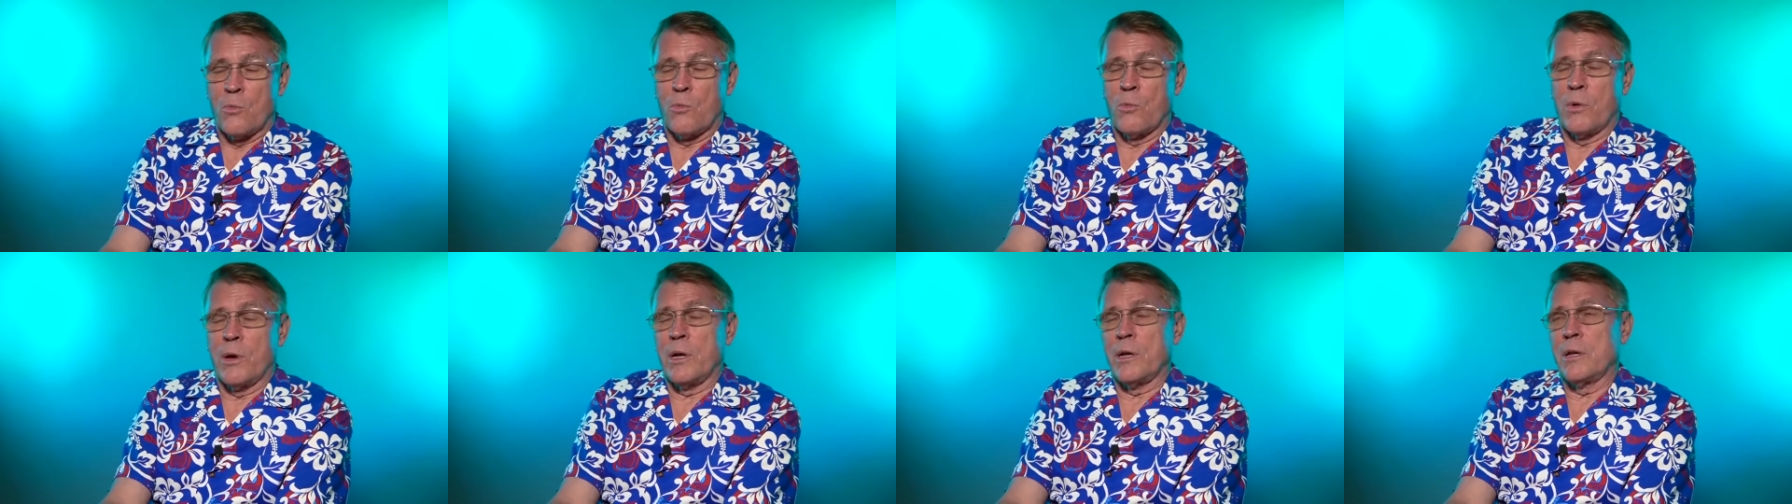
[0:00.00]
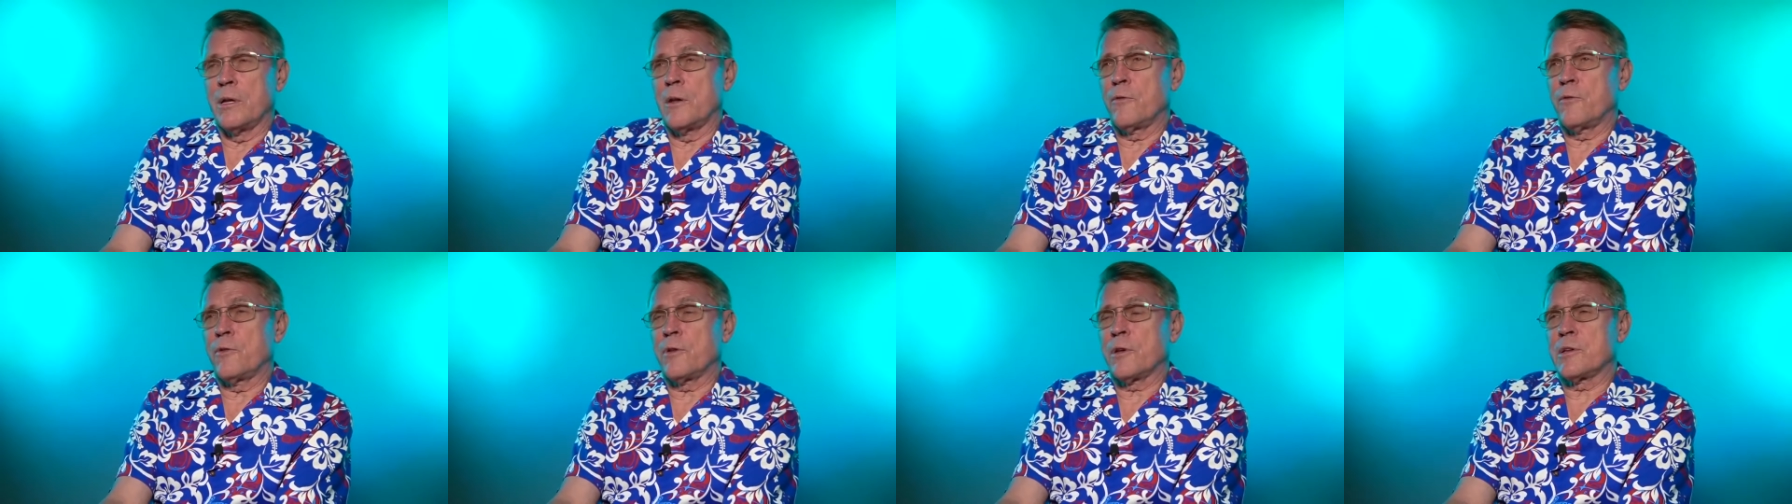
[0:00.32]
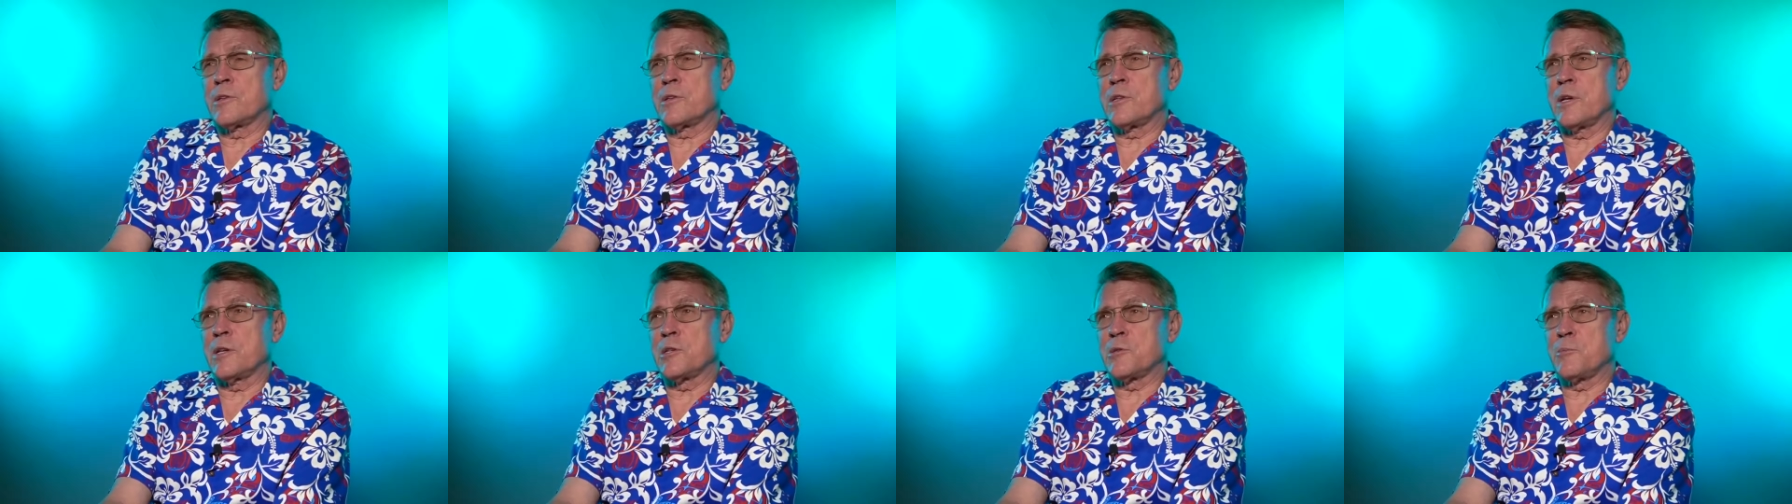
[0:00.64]
Well, if your
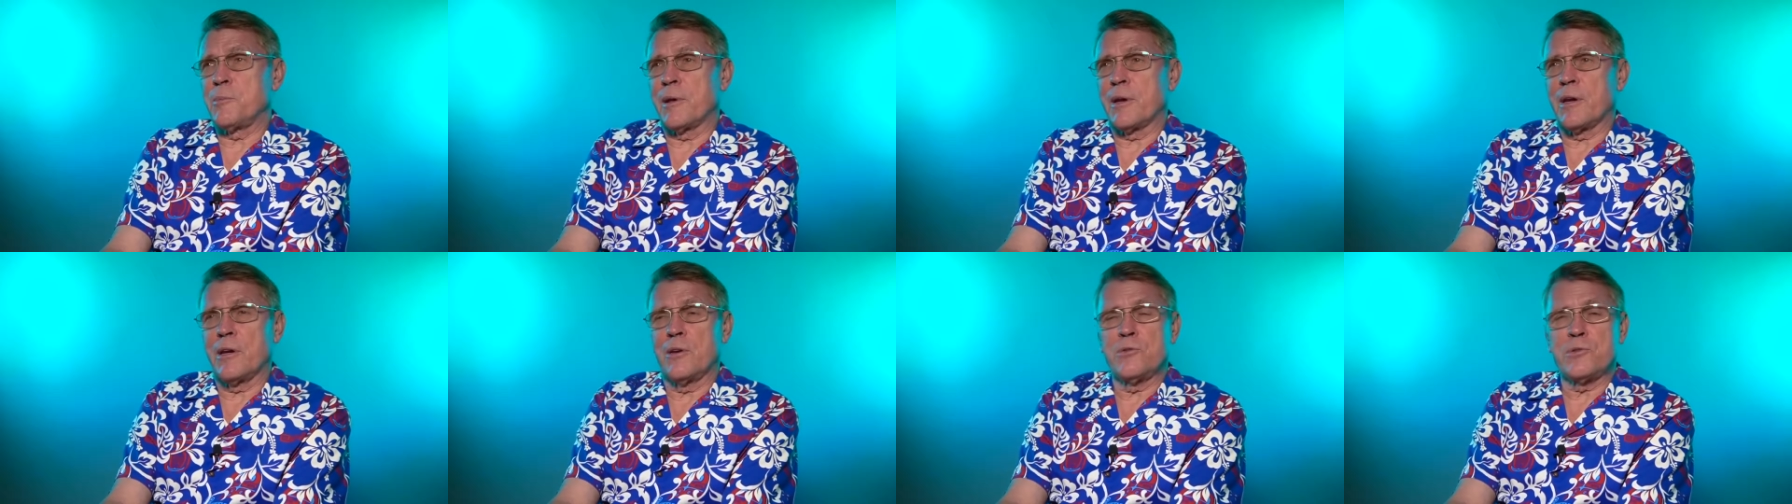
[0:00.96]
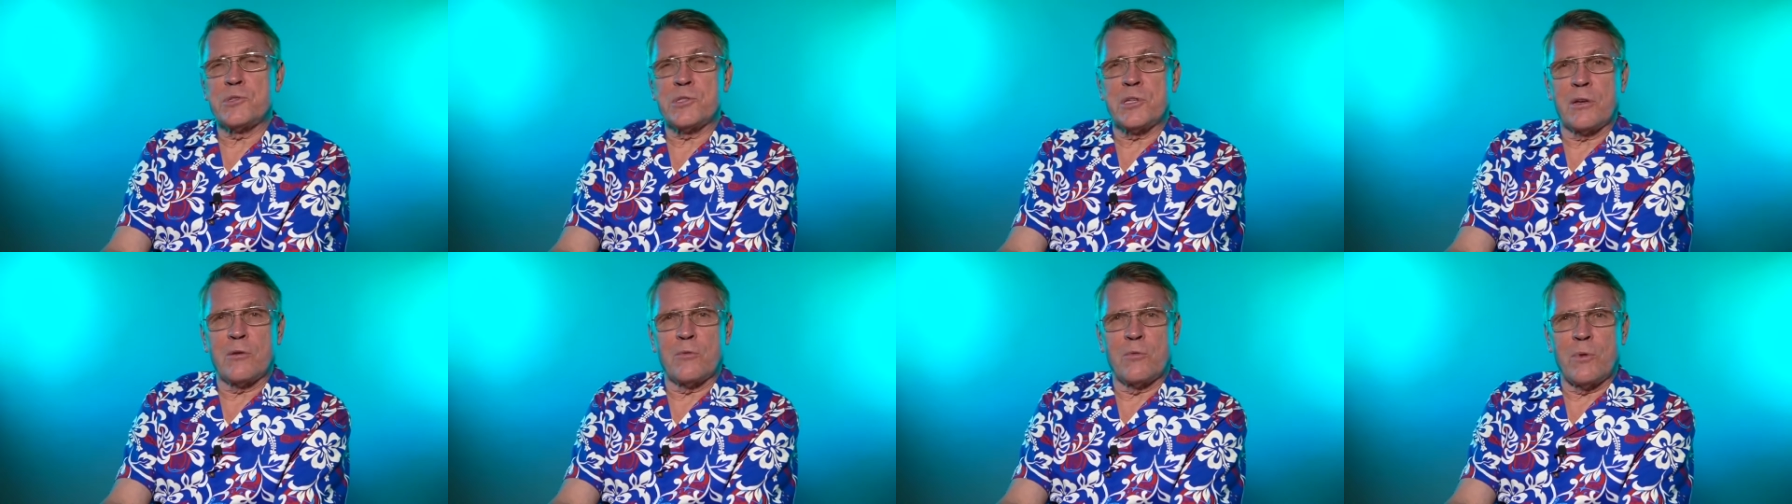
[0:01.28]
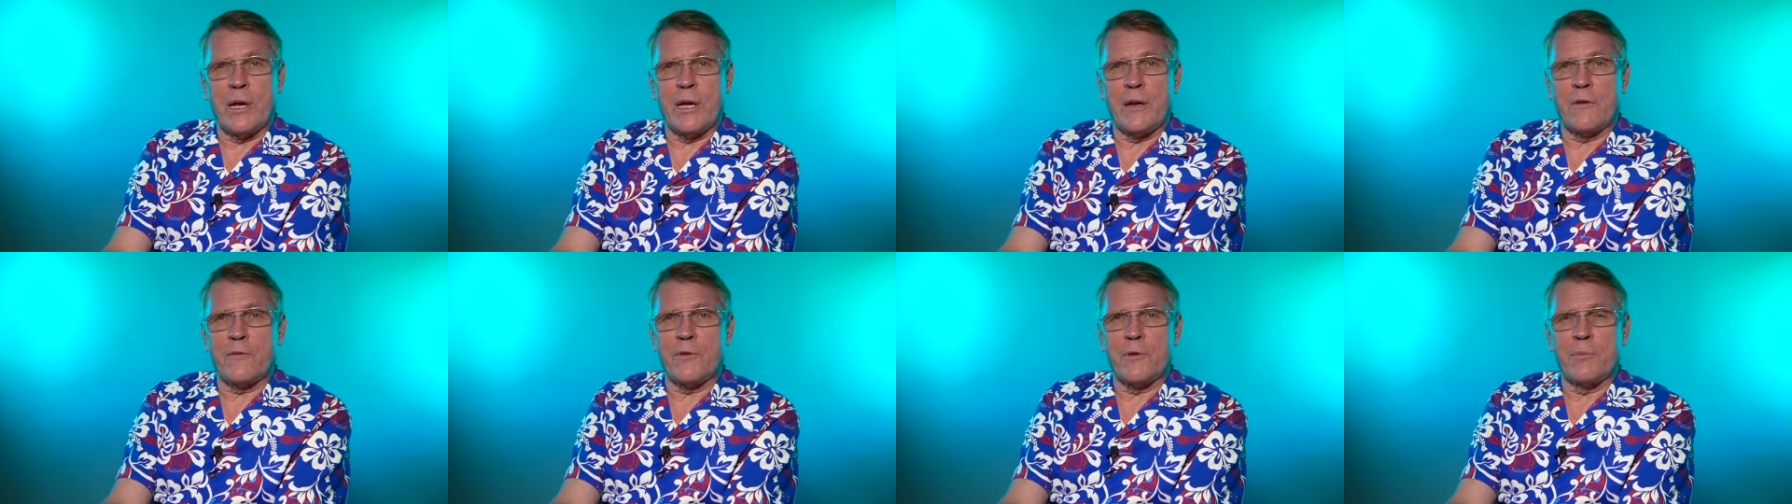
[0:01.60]
sun's been losing
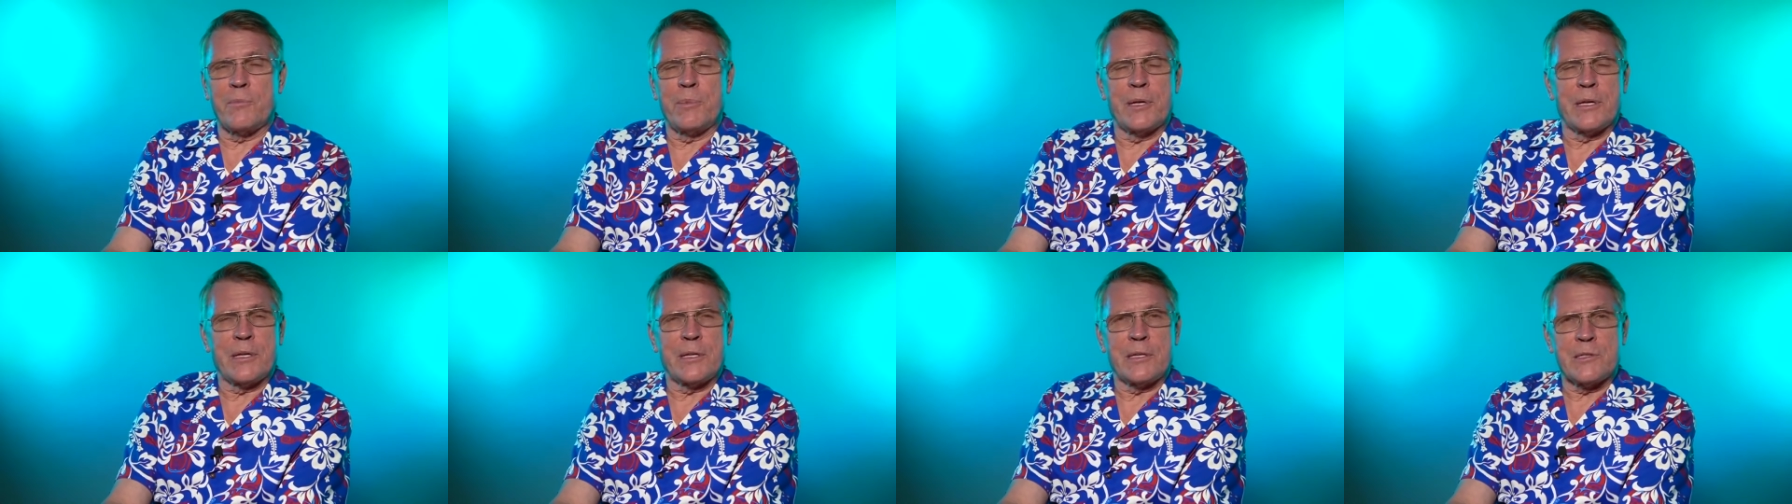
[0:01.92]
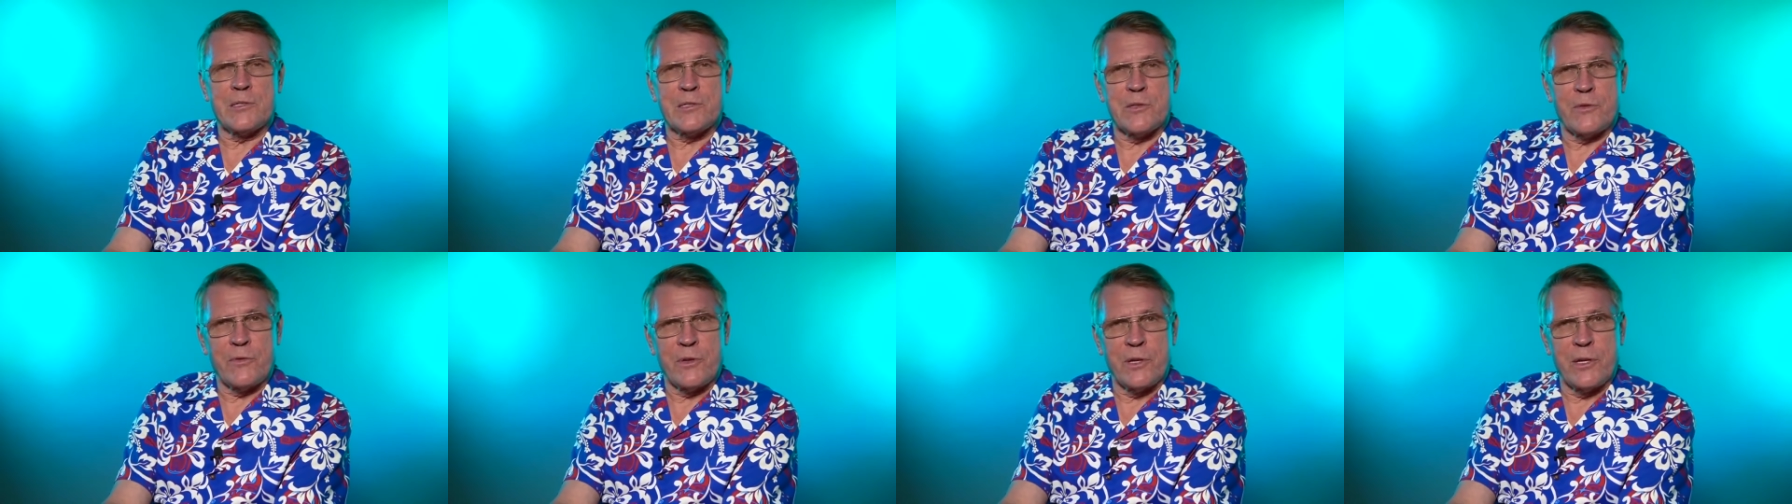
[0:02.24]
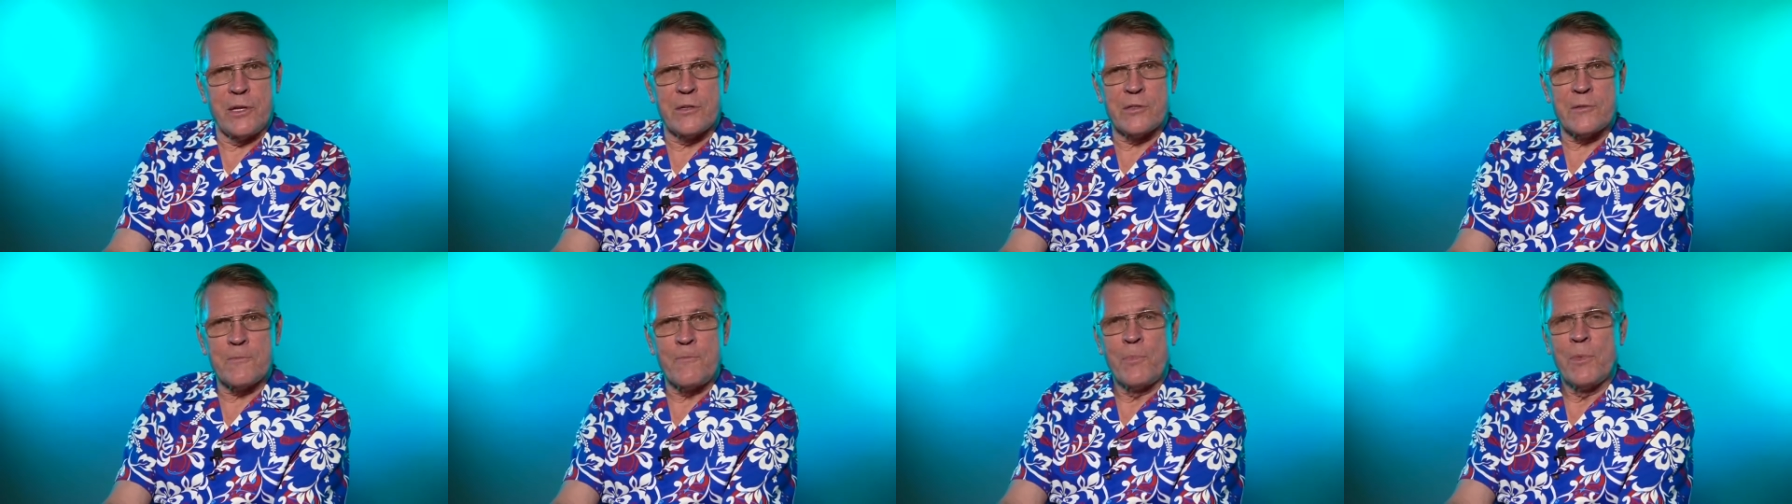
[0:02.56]
weight for billions of
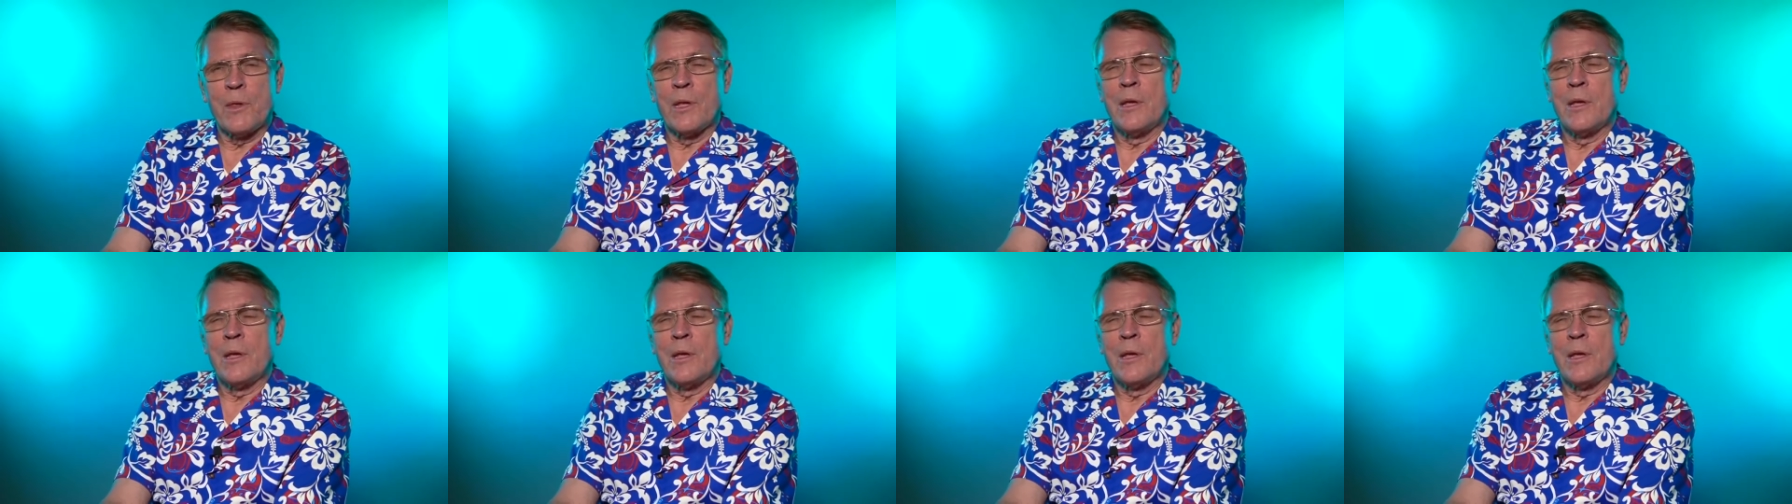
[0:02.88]
years,